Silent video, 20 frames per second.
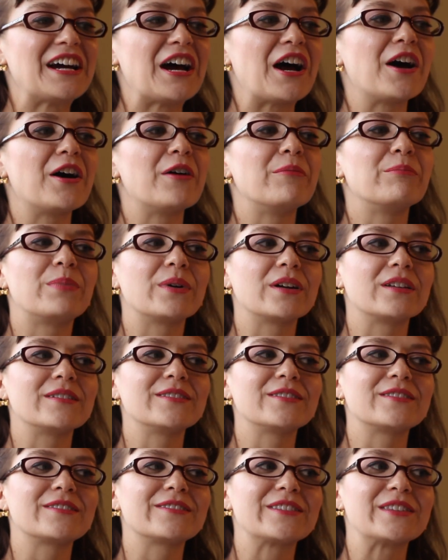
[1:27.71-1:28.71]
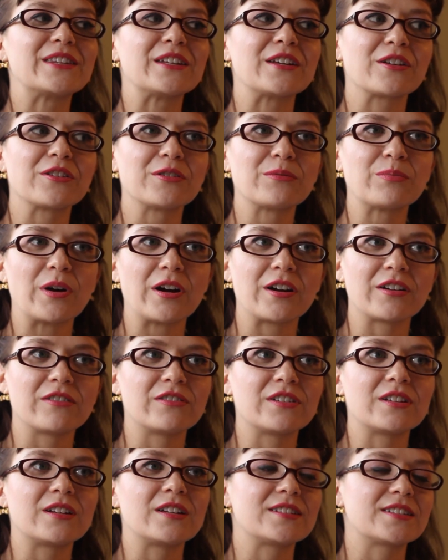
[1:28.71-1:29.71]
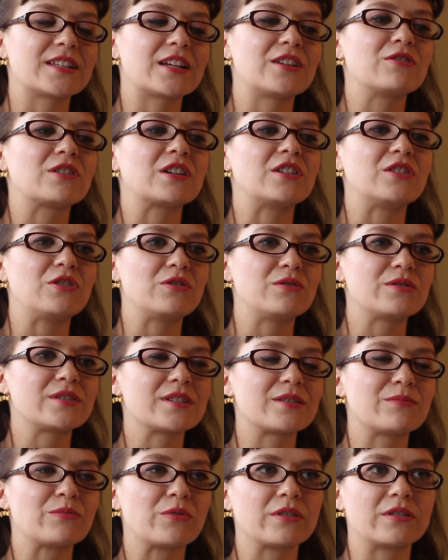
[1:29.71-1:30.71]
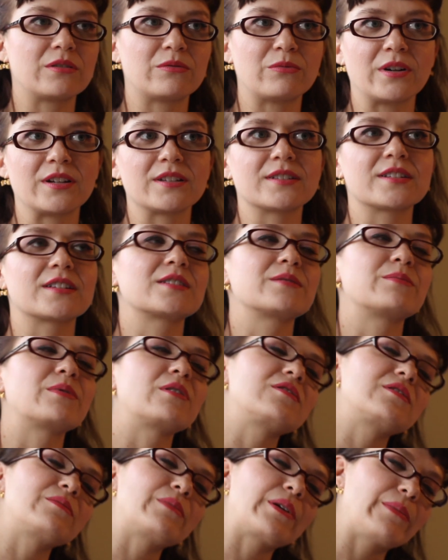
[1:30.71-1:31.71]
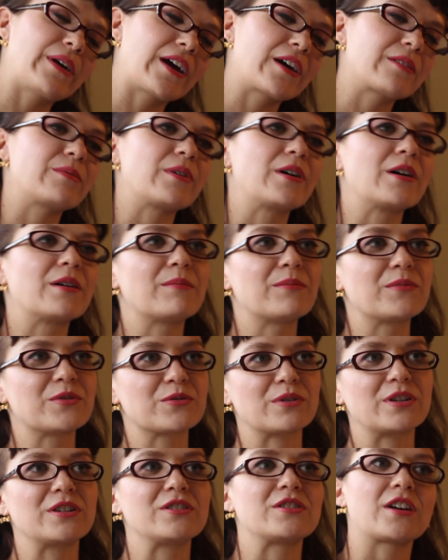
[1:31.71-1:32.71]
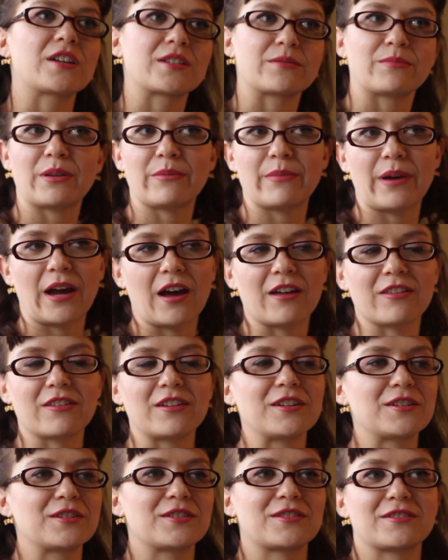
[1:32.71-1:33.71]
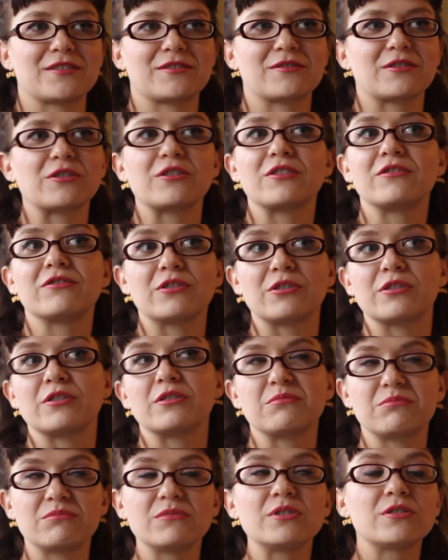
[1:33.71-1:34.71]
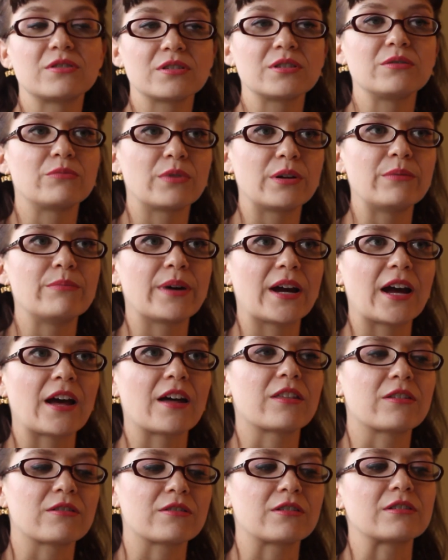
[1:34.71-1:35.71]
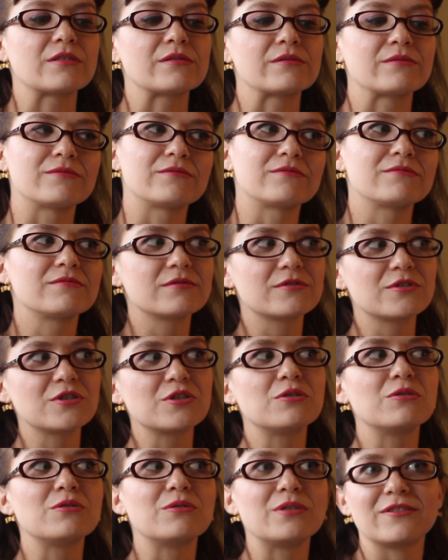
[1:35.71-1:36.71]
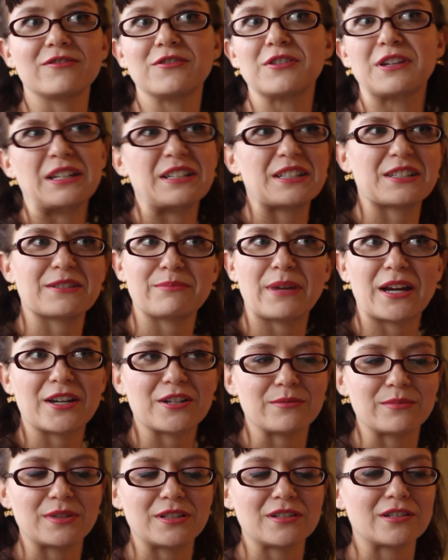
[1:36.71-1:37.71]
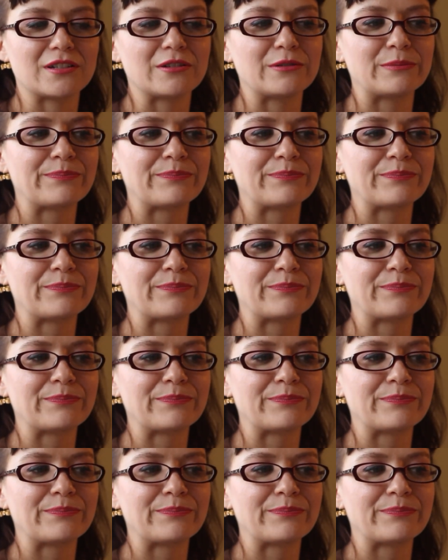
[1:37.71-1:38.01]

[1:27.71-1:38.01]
But the other part of it is that you can use it more than once, as opposed to my bath bombs where you toss them in the bath and they're good for usually one bath or two if you can smash them in two.